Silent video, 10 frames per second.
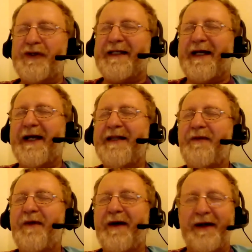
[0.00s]
is
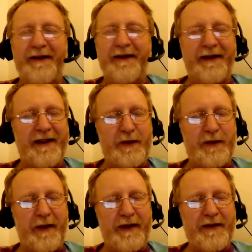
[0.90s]
undefined and that's
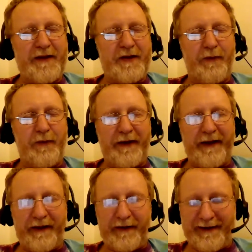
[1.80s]
why it's so
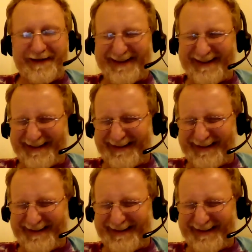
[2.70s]
miraculous